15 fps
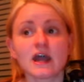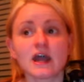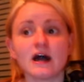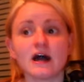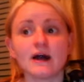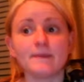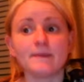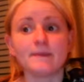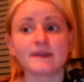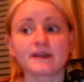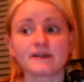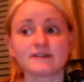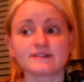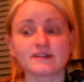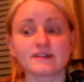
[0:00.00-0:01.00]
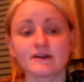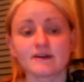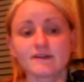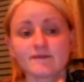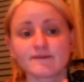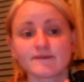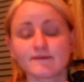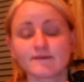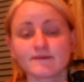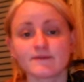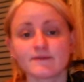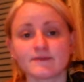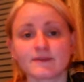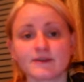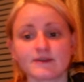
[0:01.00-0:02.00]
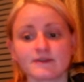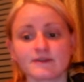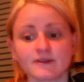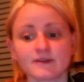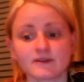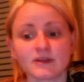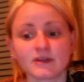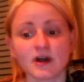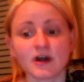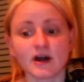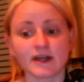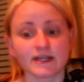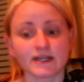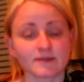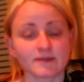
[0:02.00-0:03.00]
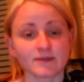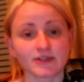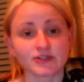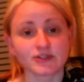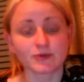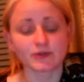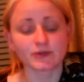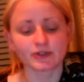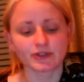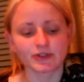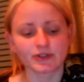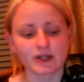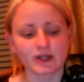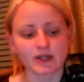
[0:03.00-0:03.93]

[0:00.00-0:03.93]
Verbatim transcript: uh, because of the, the knot in my shoulder.